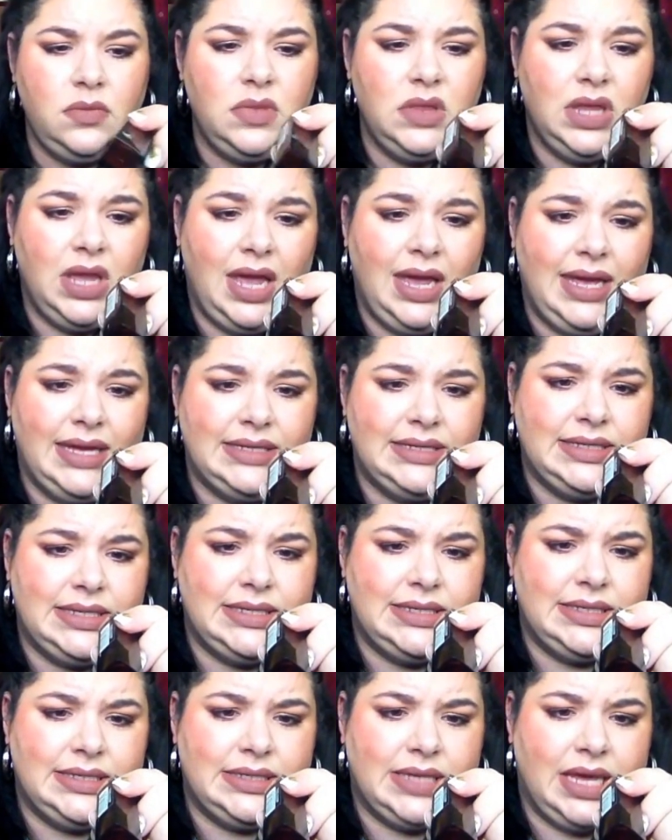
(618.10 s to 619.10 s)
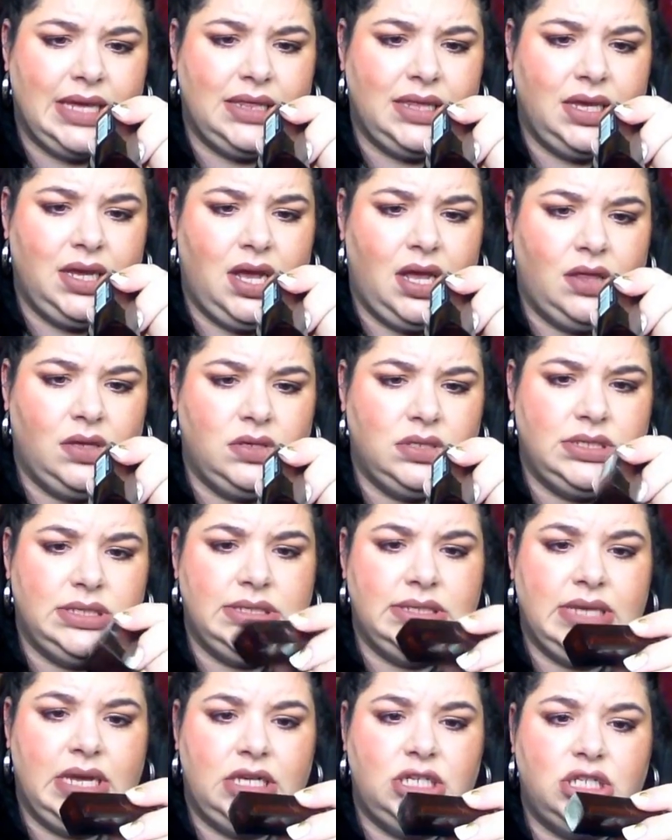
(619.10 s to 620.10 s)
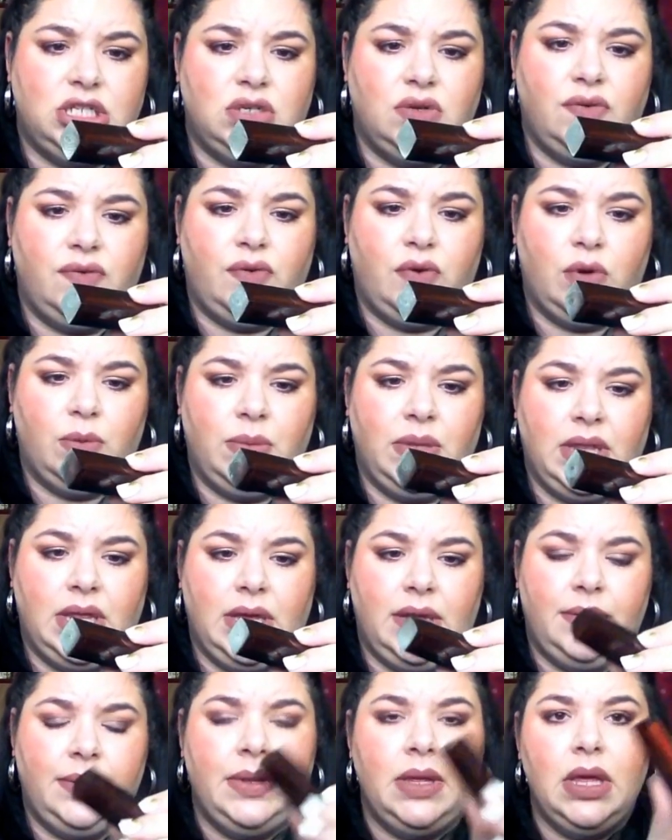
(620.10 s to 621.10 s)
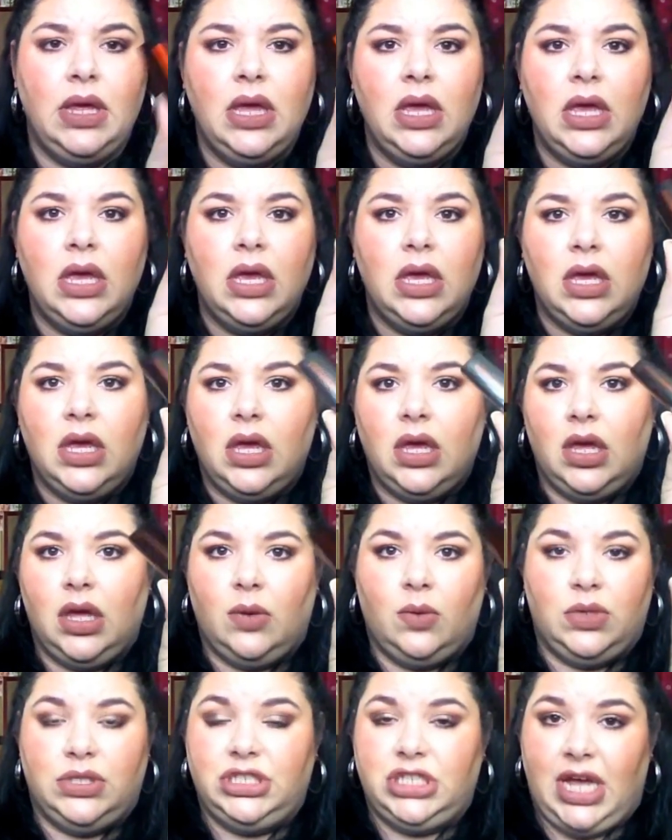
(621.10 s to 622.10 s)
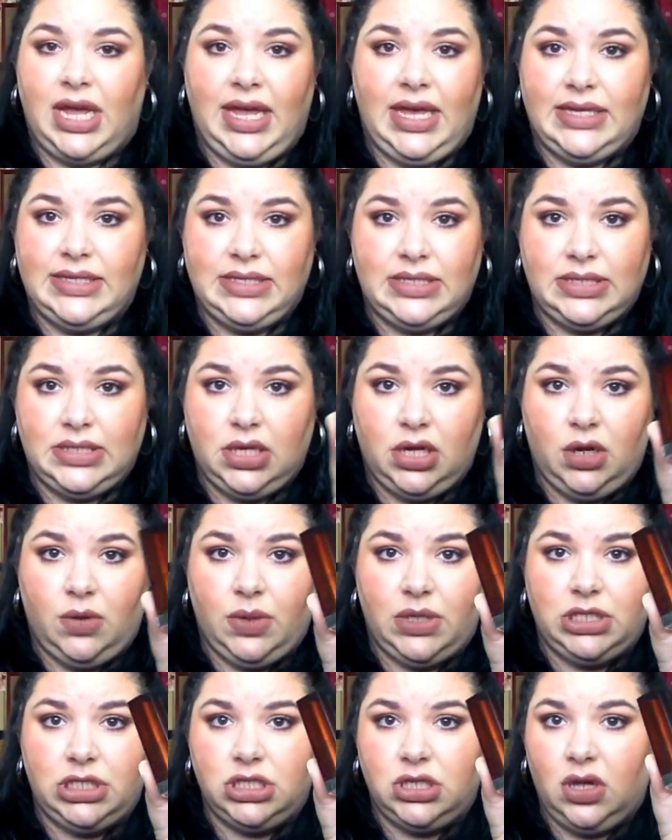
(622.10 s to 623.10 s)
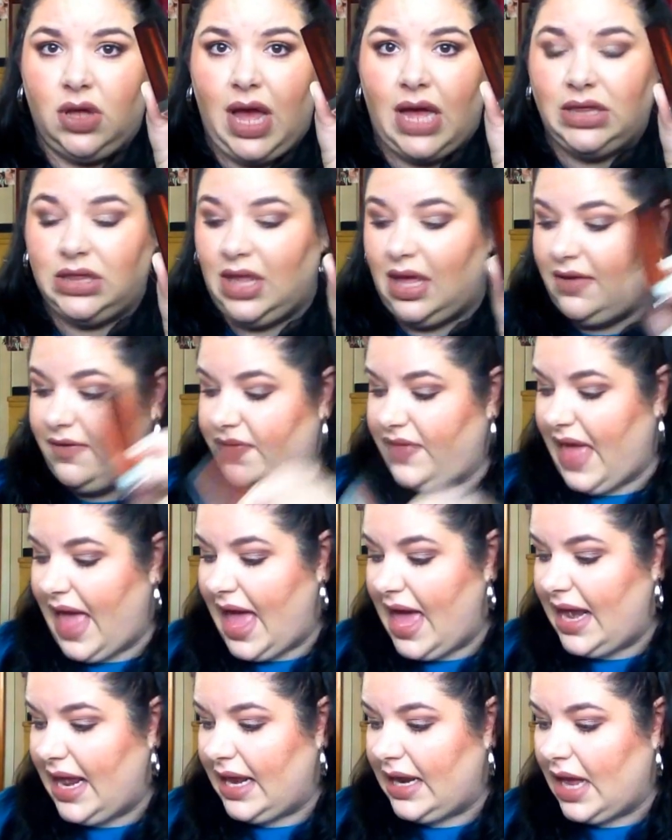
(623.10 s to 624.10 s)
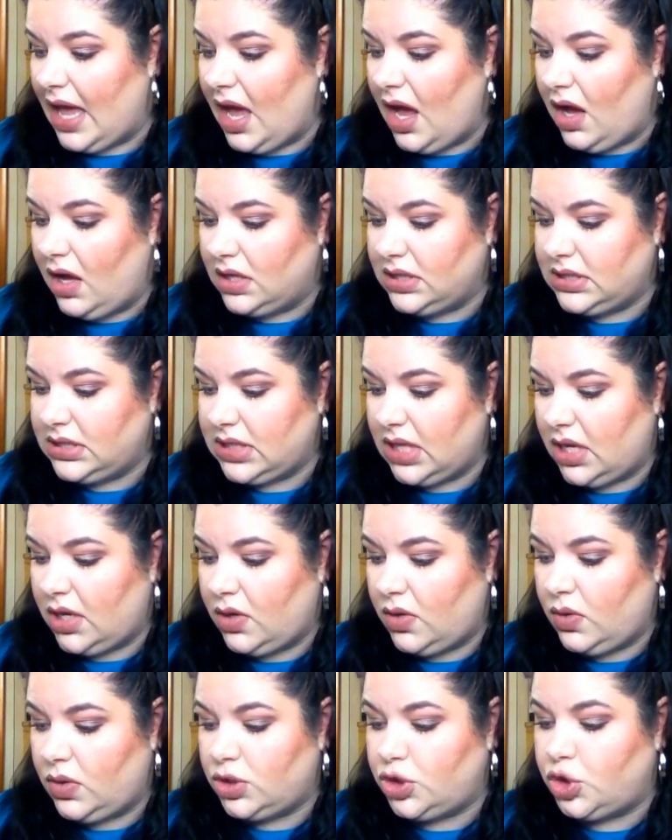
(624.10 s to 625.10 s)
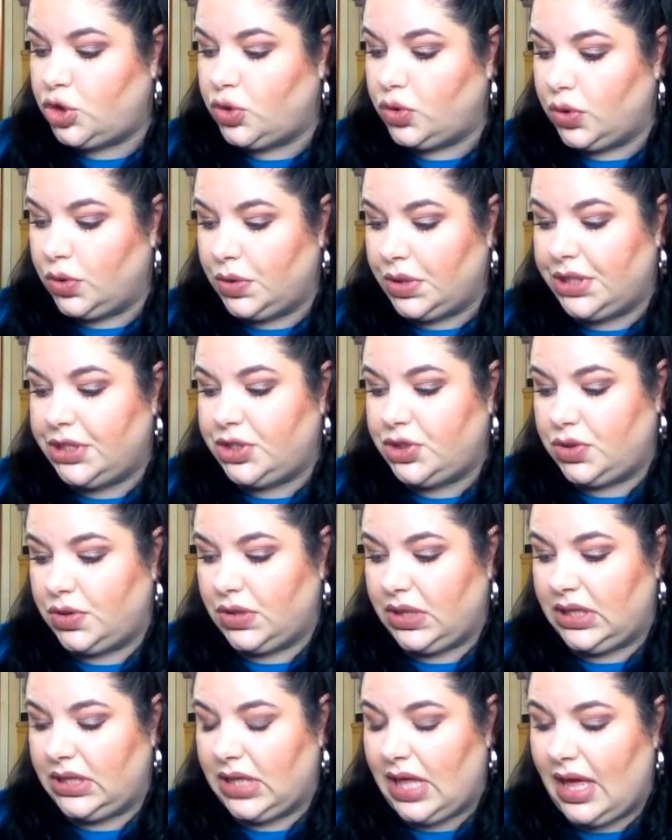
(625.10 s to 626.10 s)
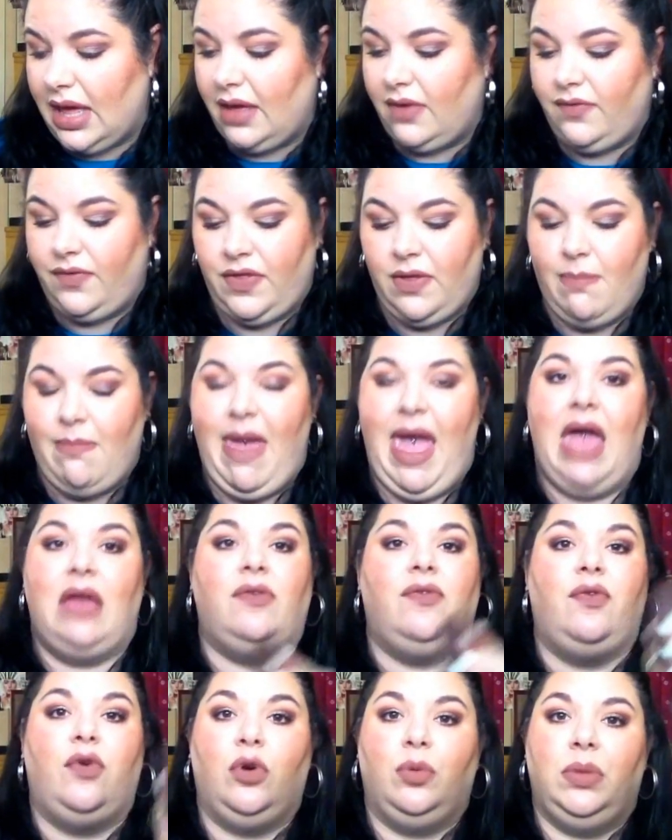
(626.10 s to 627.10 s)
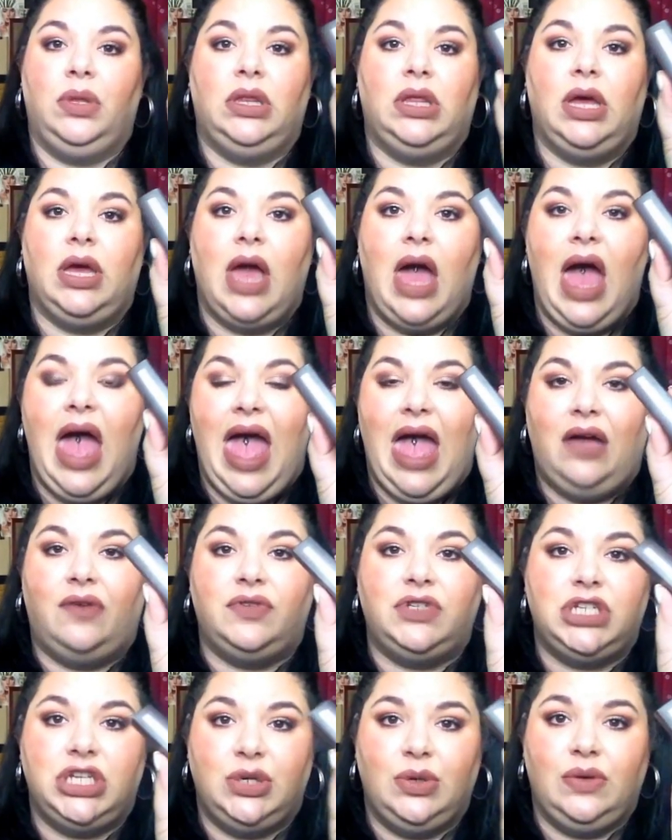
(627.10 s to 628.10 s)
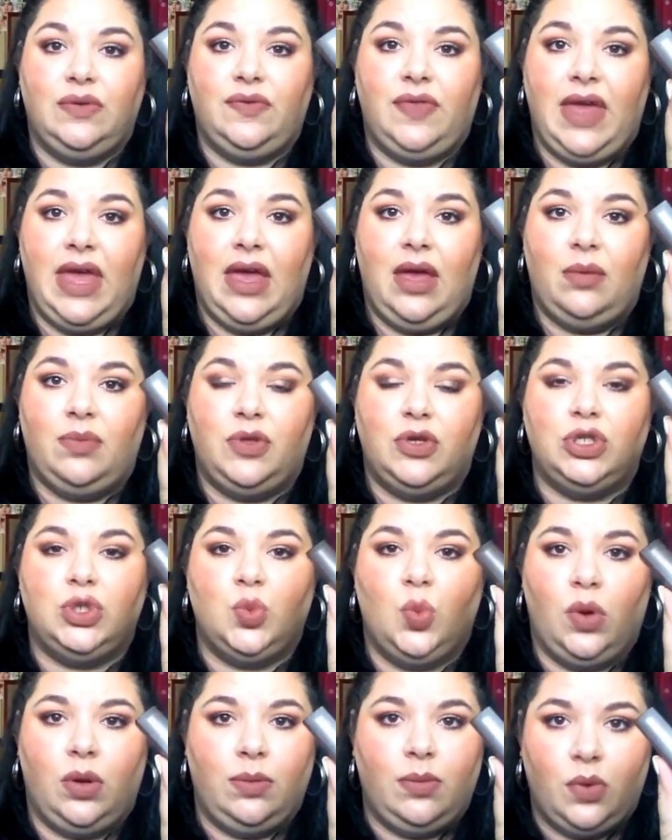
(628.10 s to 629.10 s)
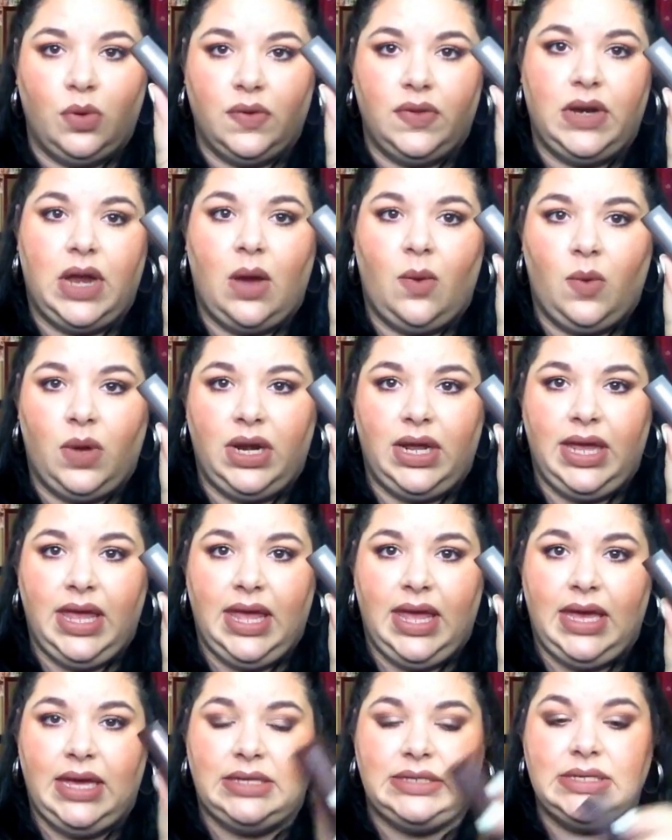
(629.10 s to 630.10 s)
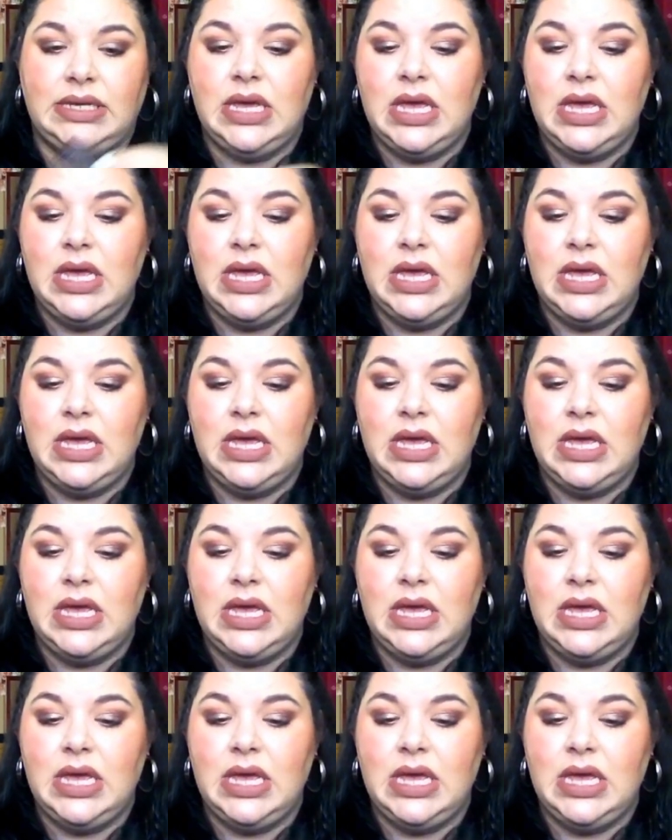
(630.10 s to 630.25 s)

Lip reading: I guess this is like the Color Sensational formula, which I guess is their original. I love that. And I also truly, truly love the matte formula. I have 2 of them. There's one more that I want to get.